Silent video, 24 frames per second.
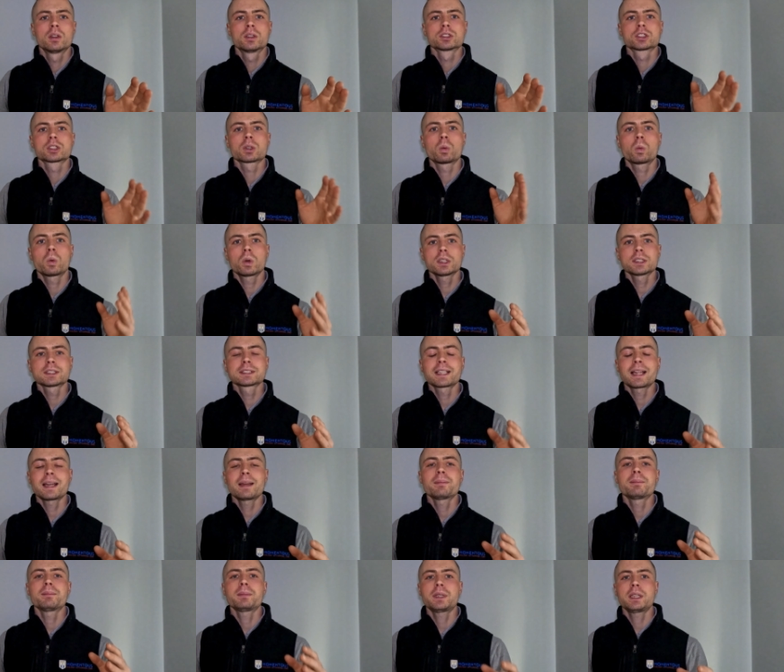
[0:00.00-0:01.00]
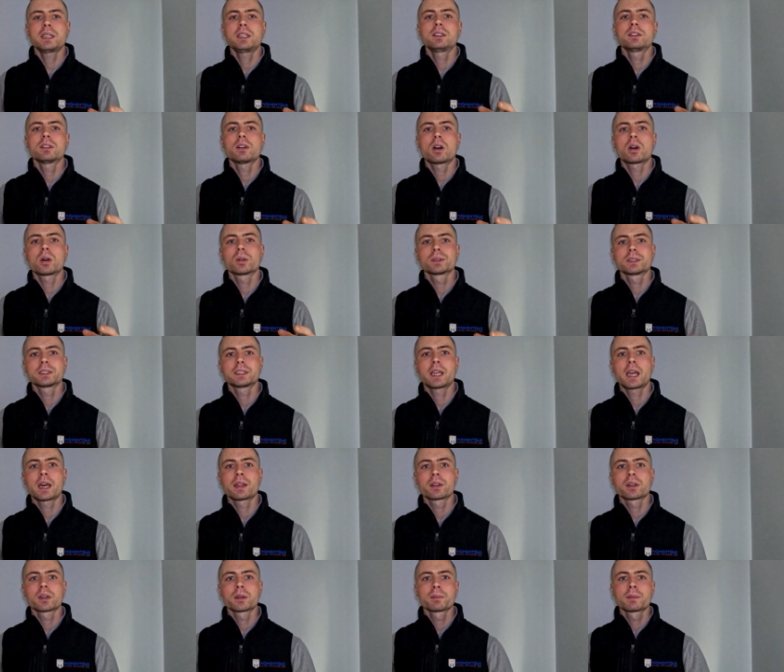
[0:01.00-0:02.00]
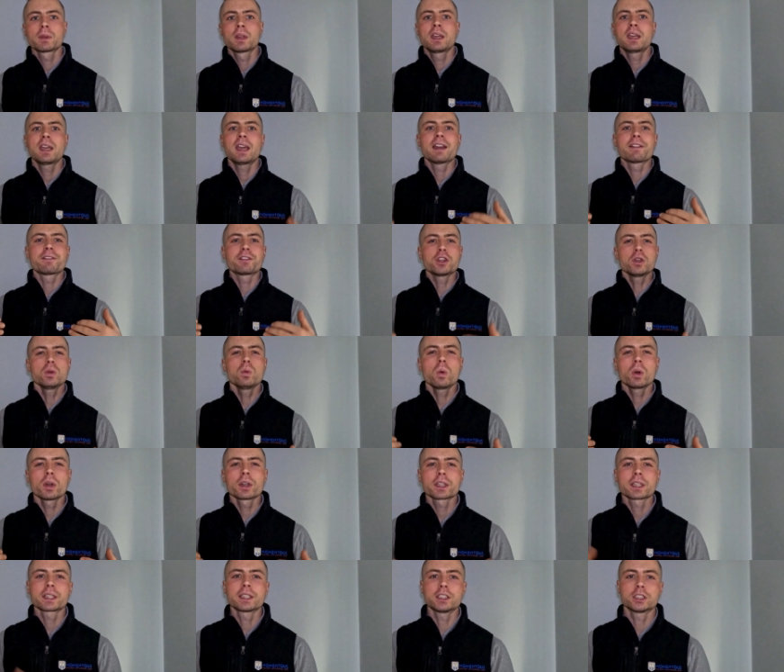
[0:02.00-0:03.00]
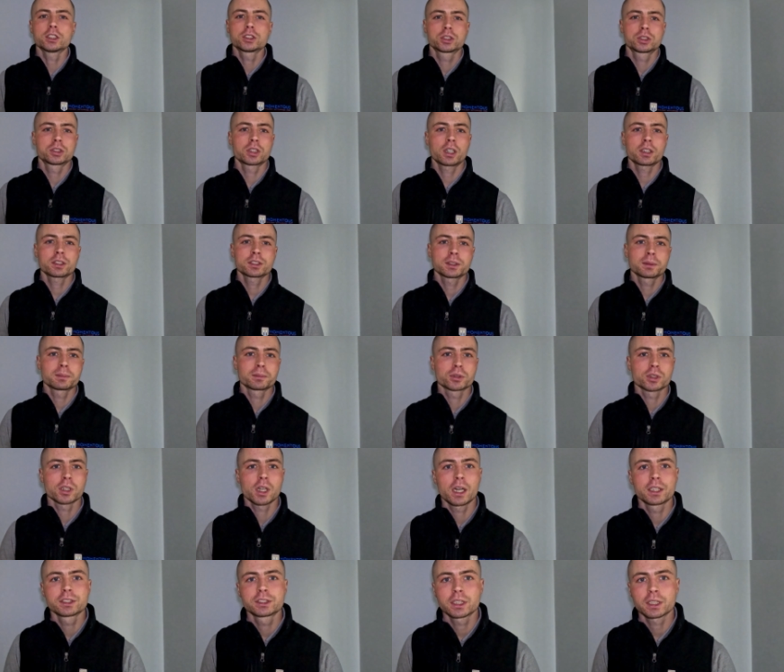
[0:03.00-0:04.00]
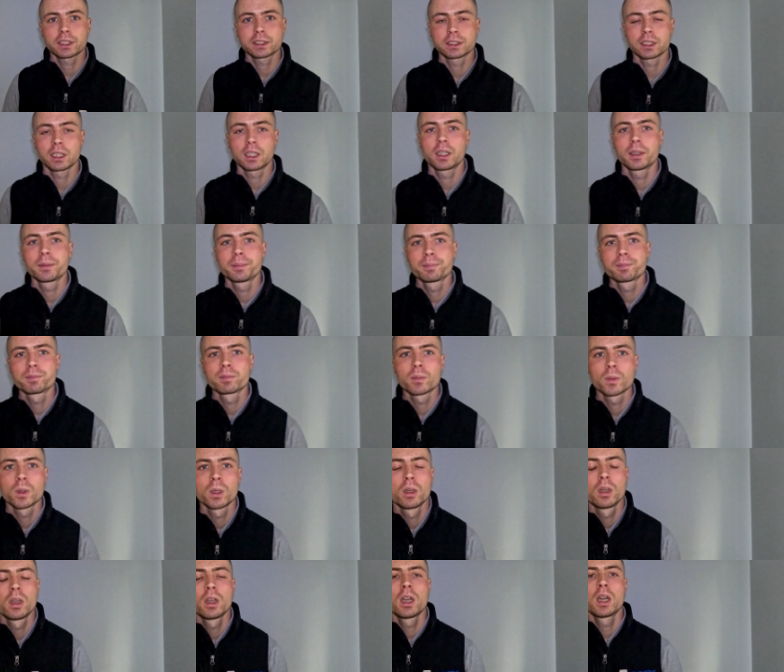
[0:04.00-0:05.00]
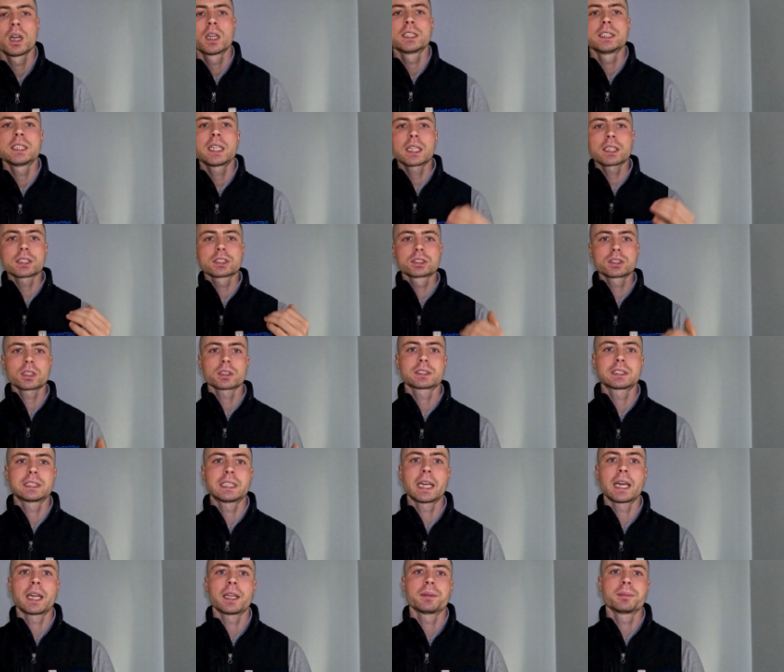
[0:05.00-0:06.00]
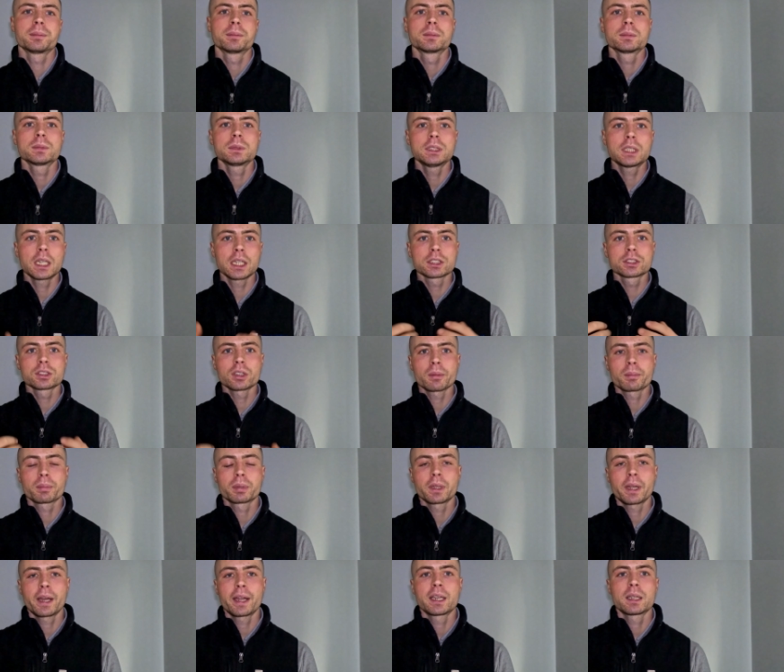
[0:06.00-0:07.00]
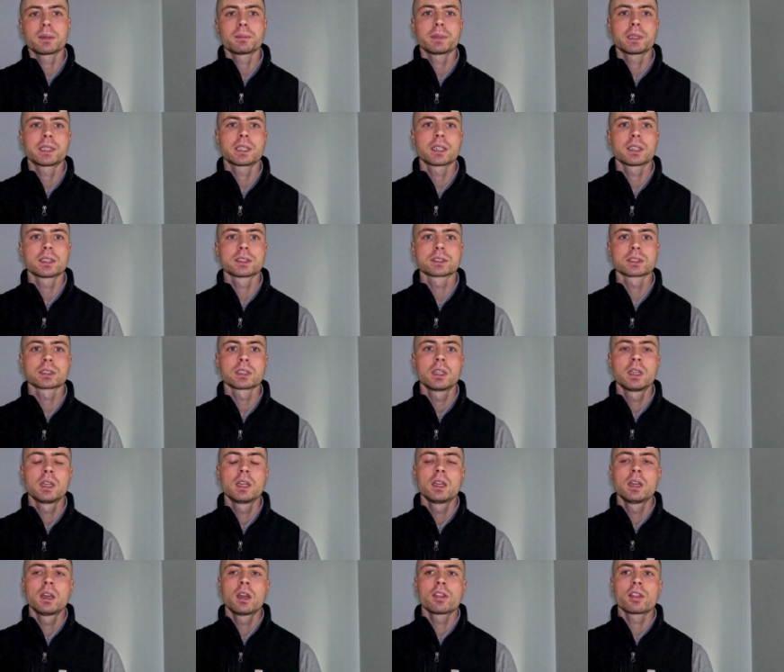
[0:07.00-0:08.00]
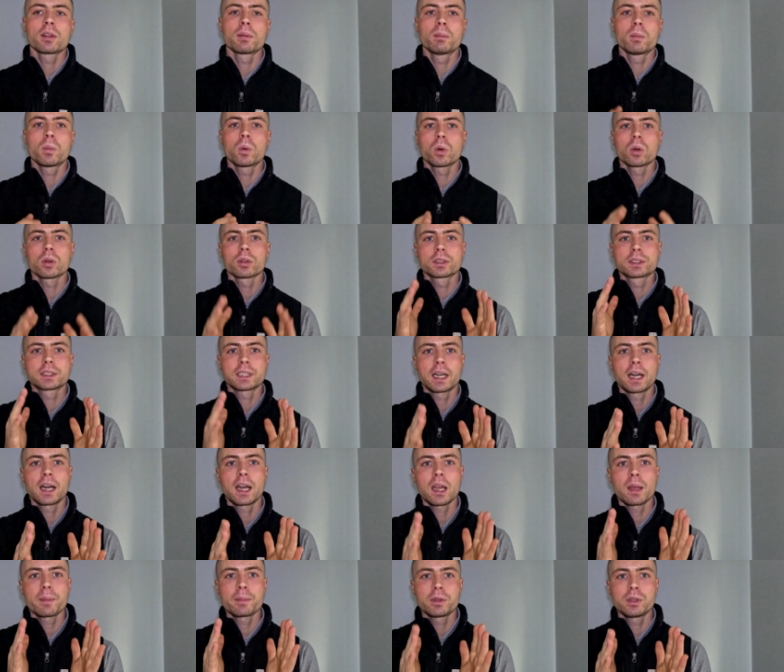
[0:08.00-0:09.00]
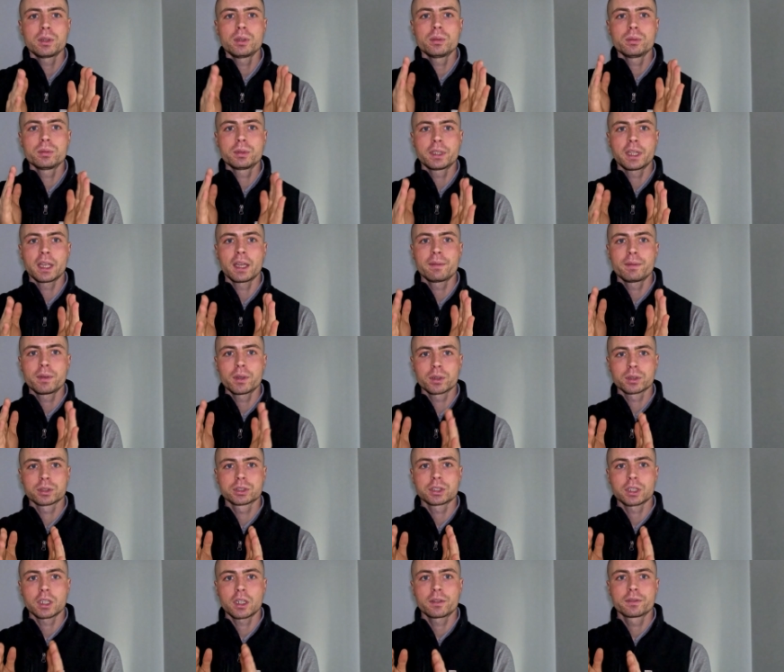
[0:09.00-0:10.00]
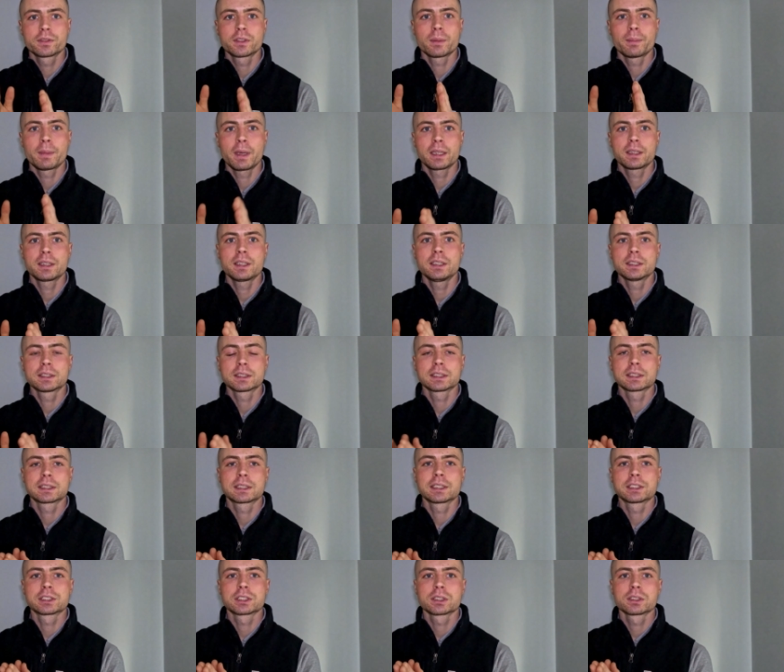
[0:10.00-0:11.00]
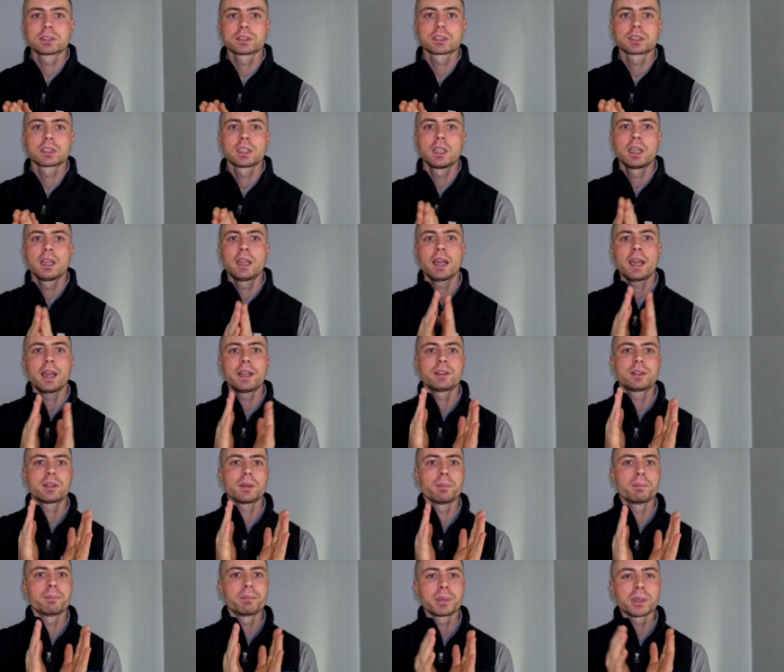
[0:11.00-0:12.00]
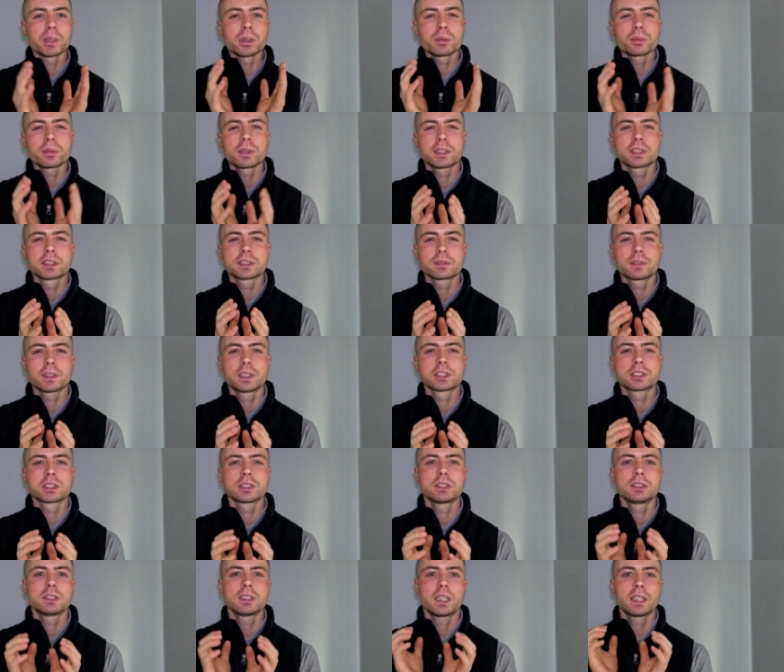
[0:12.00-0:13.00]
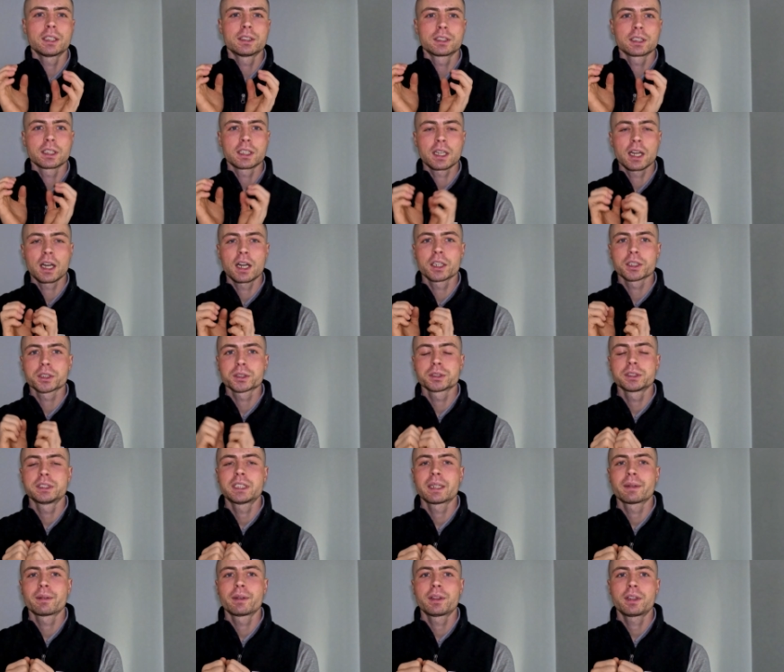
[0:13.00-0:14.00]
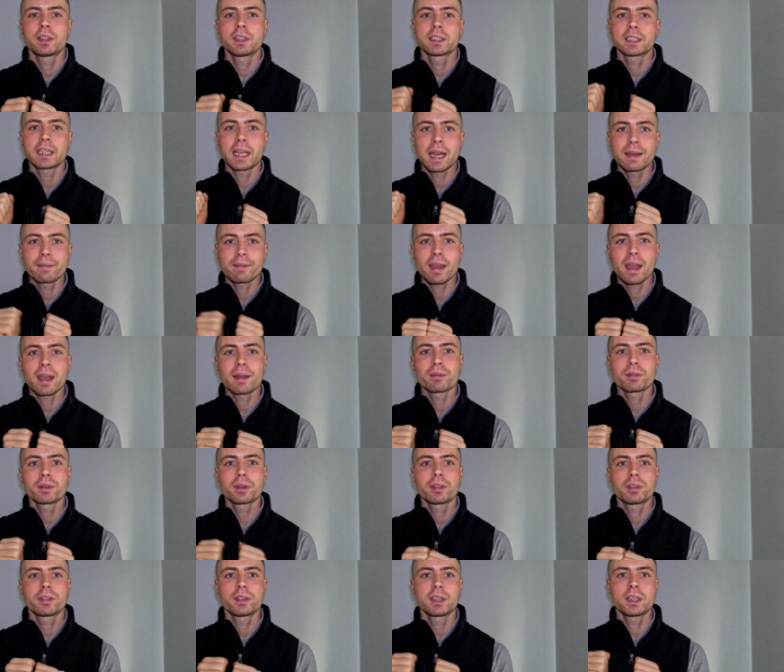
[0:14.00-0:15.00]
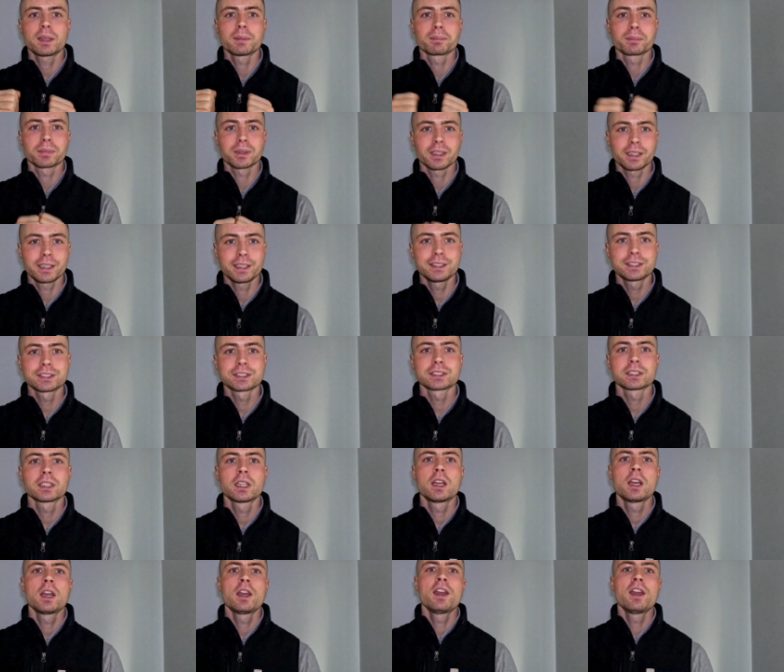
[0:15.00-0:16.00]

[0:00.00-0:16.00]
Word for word: So what does that mean altogether? If you want a construction project done, you got to start today. You got to start planning because the more time you give yourself to make these decisions and to build this vision and to concrete everything and have everything in place,